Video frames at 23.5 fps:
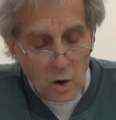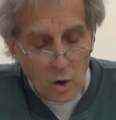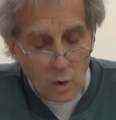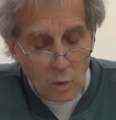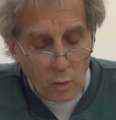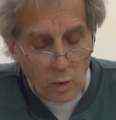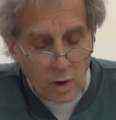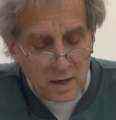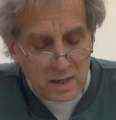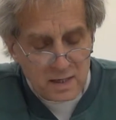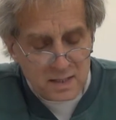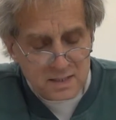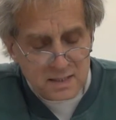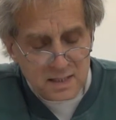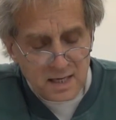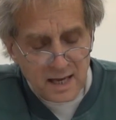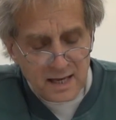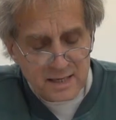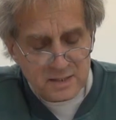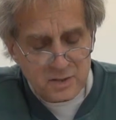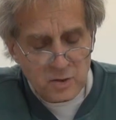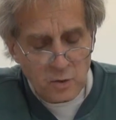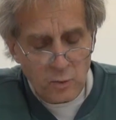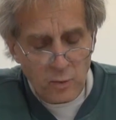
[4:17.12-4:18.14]
What is
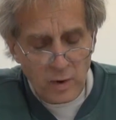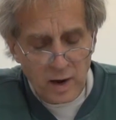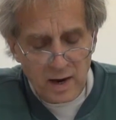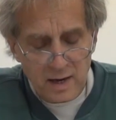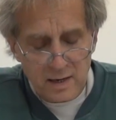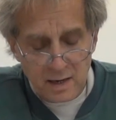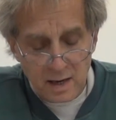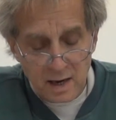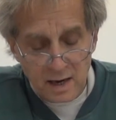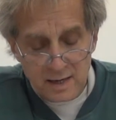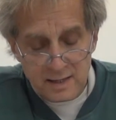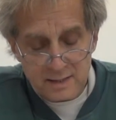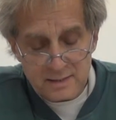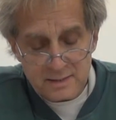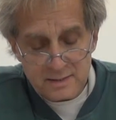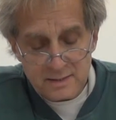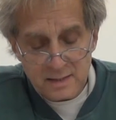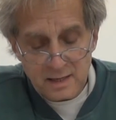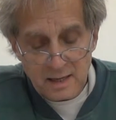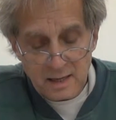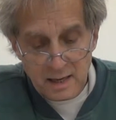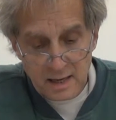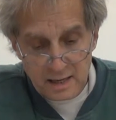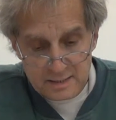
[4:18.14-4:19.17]
less
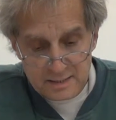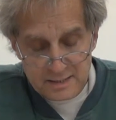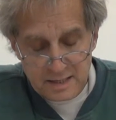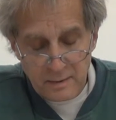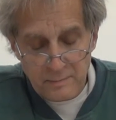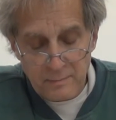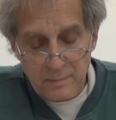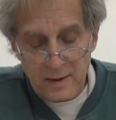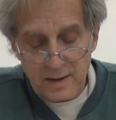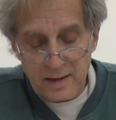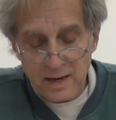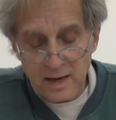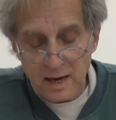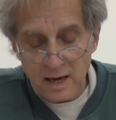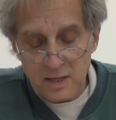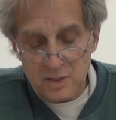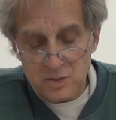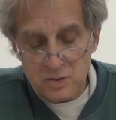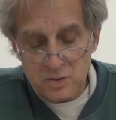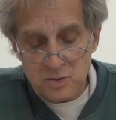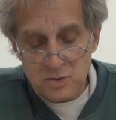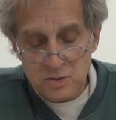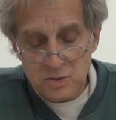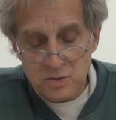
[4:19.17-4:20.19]
recognized, except by
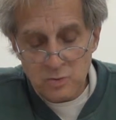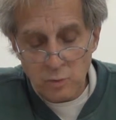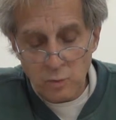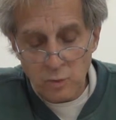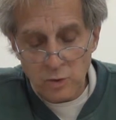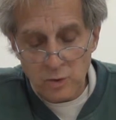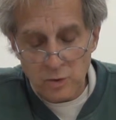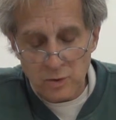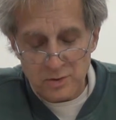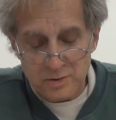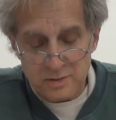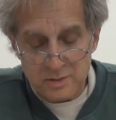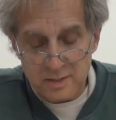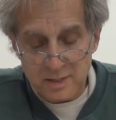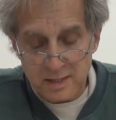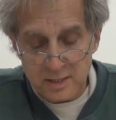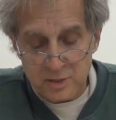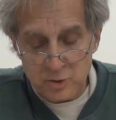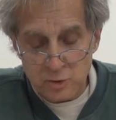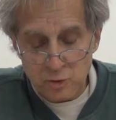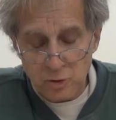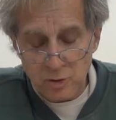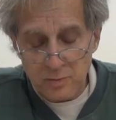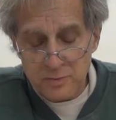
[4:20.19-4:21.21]
God's words
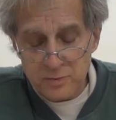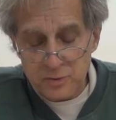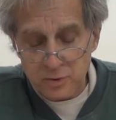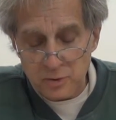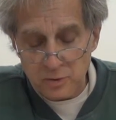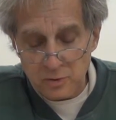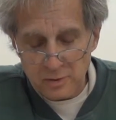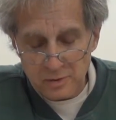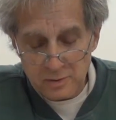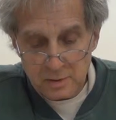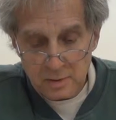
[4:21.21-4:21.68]
in Scripture,